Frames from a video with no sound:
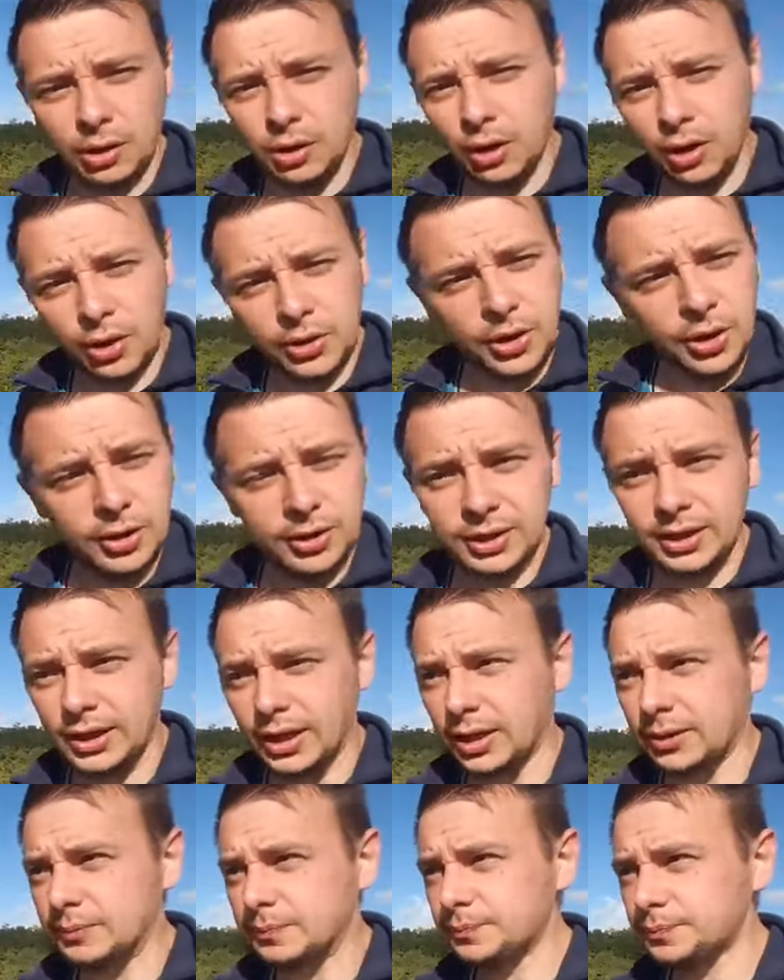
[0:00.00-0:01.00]
hawthorn
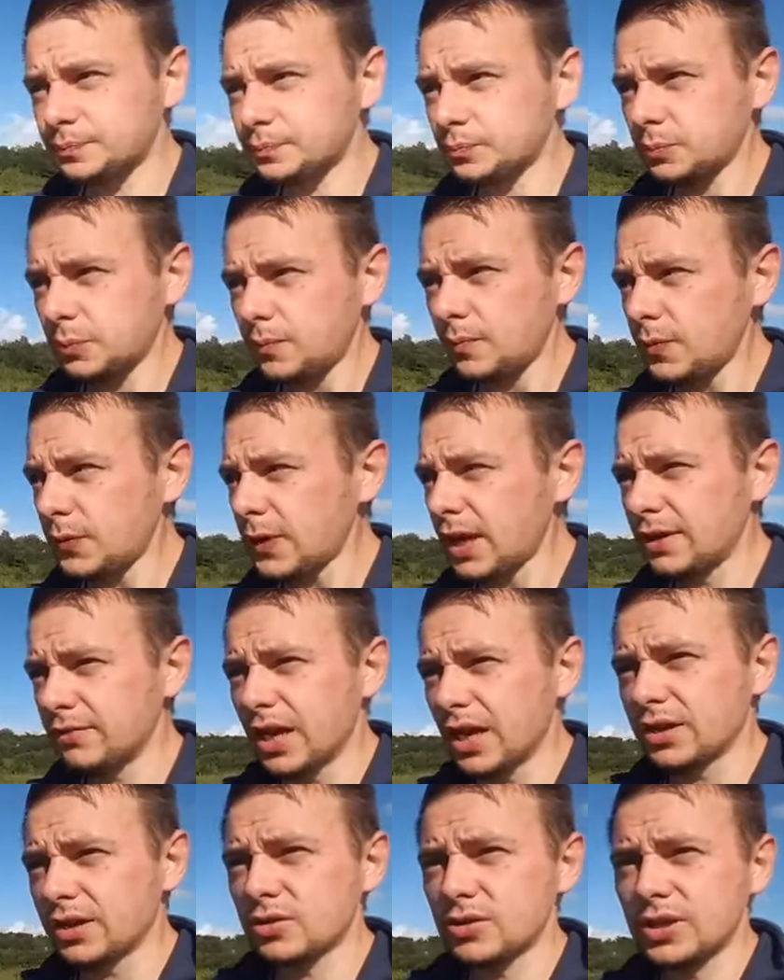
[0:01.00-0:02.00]
here. If
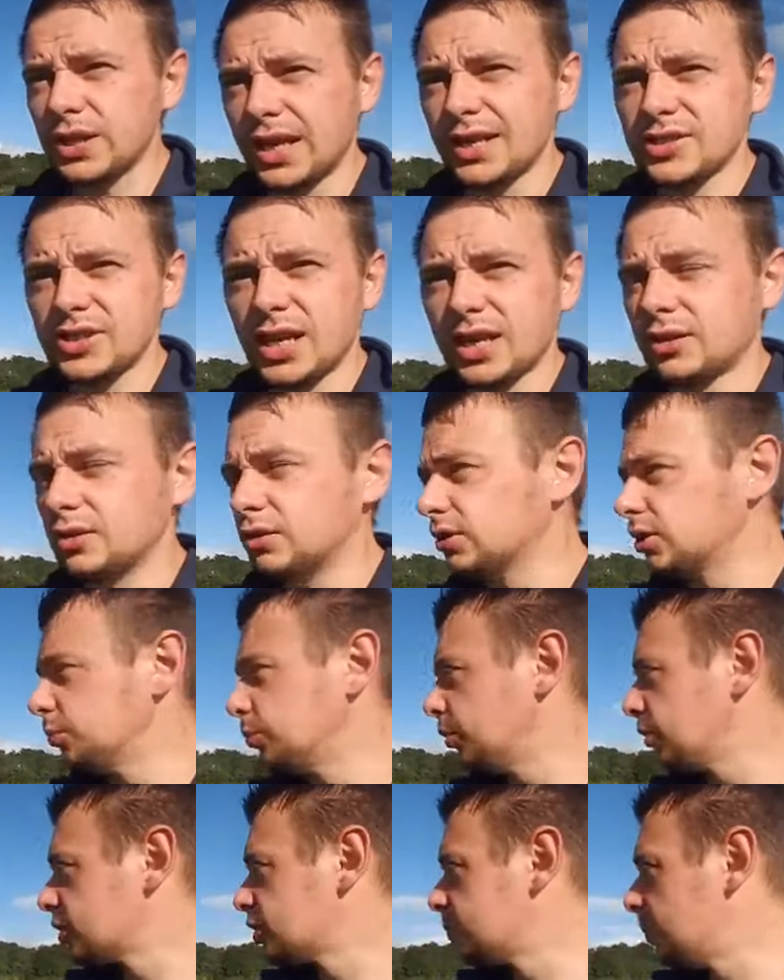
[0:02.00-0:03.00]
that doesn't get tackled
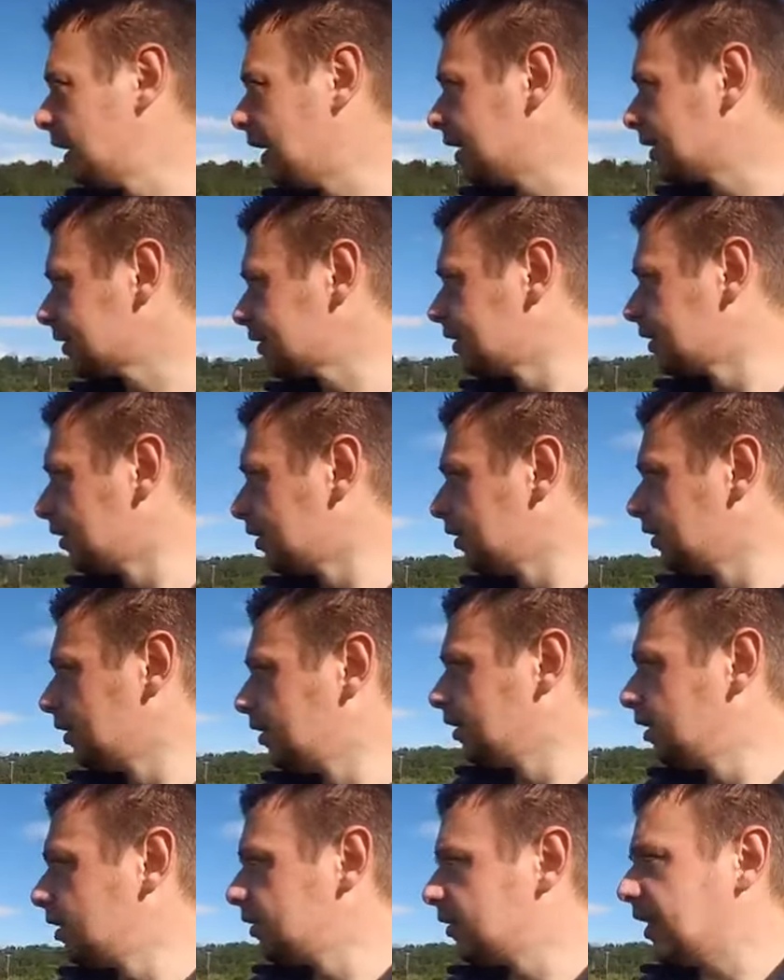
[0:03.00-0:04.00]
and pushed back,
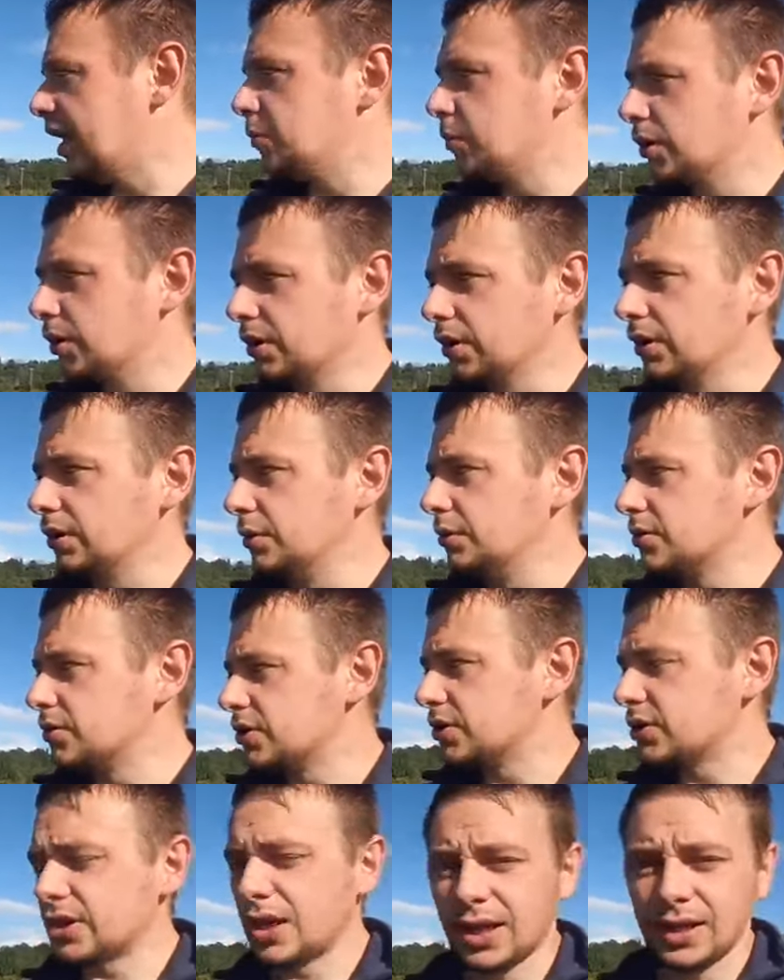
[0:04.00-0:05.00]
then we're going to lose
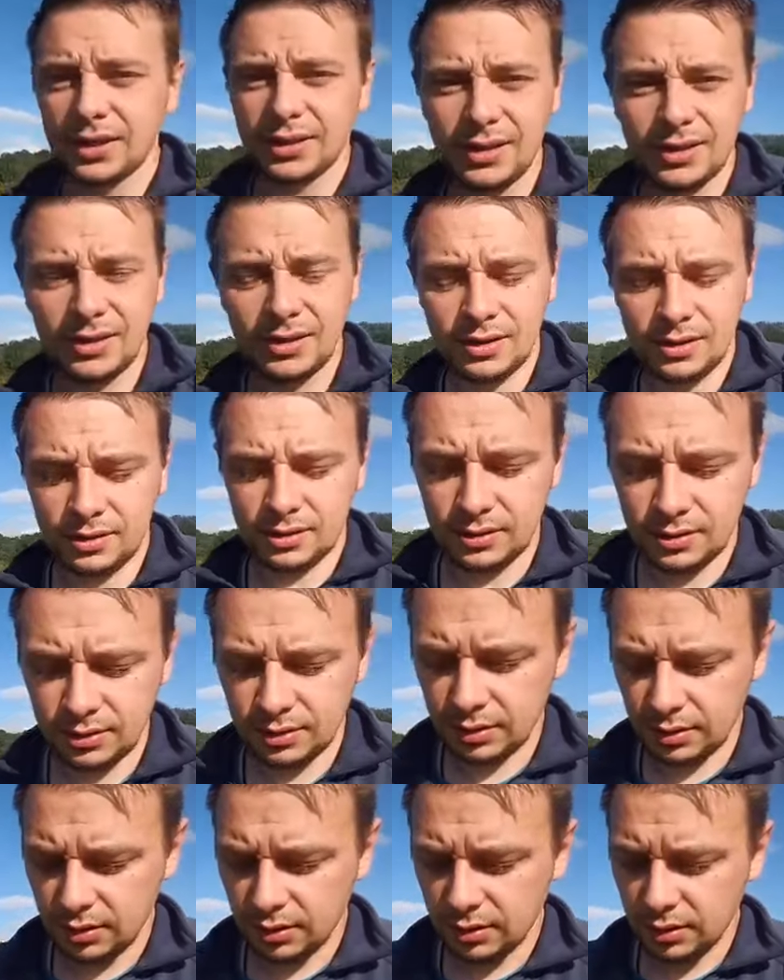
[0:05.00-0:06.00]
the site.
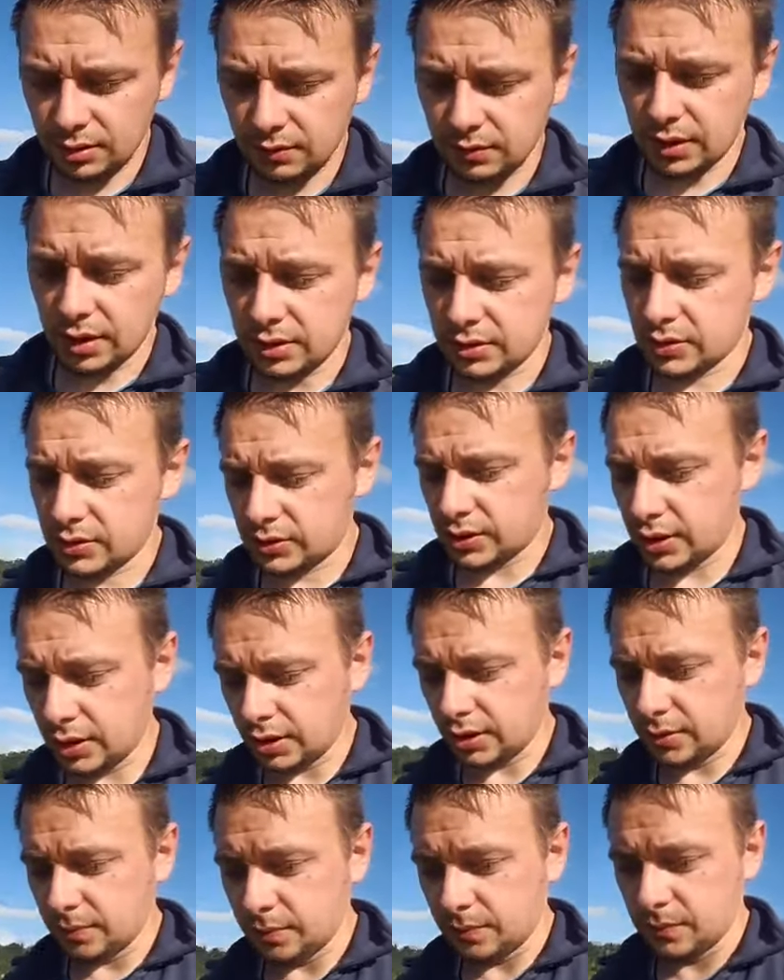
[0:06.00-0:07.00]
It's
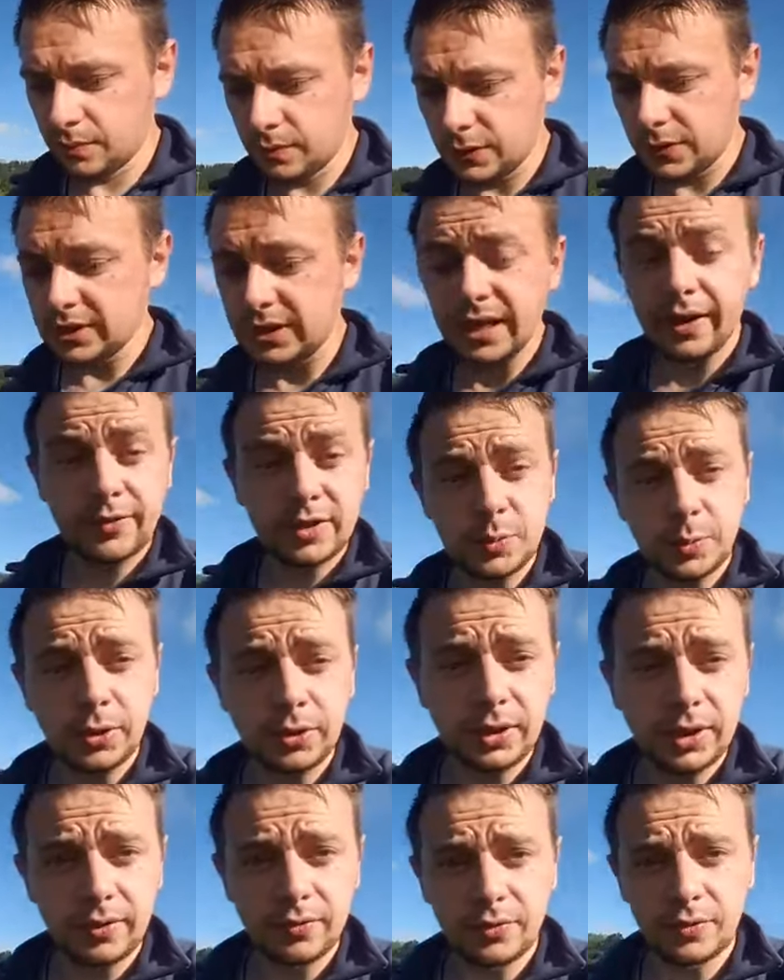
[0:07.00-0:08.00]
inevitable
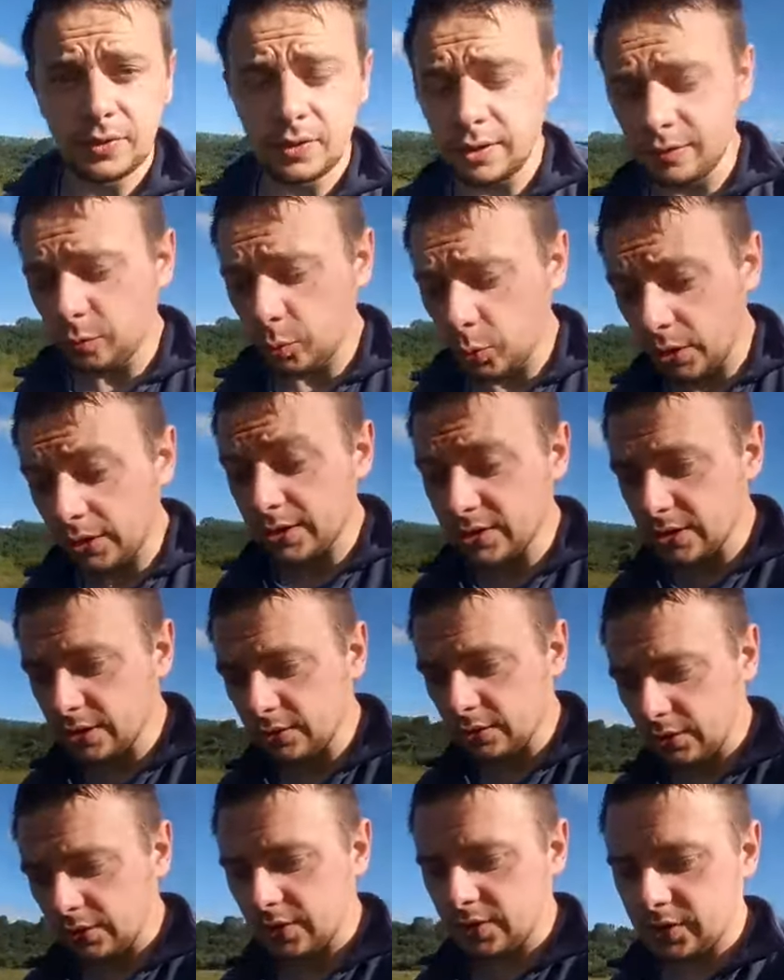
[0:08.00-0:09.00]
if work isn't
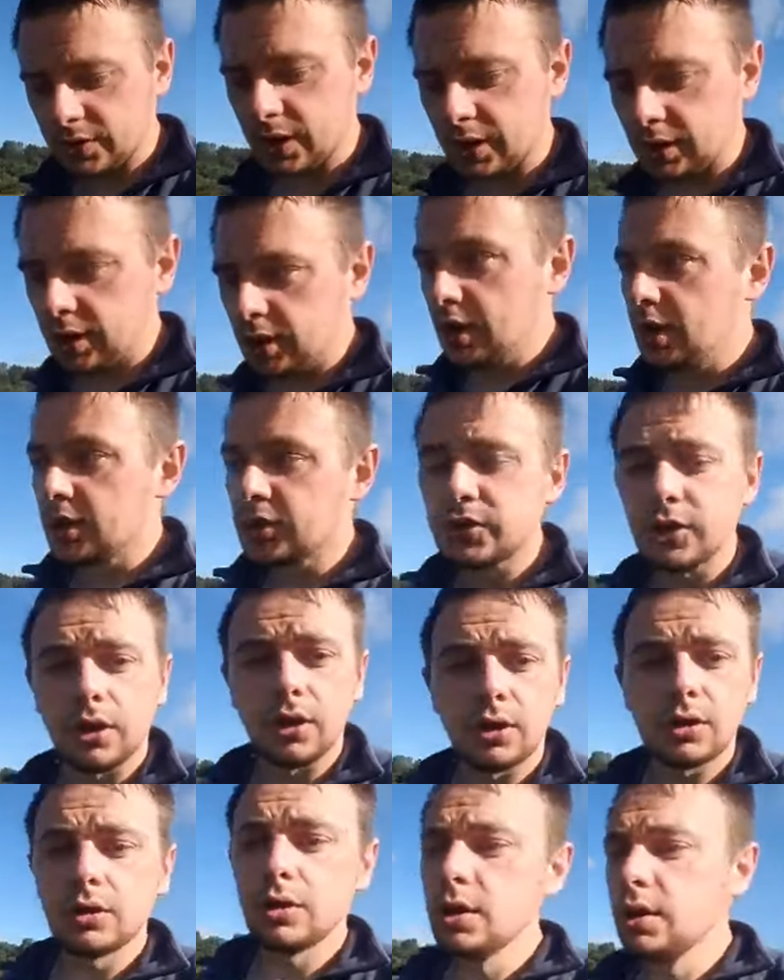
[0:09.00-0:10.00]
done on this site. So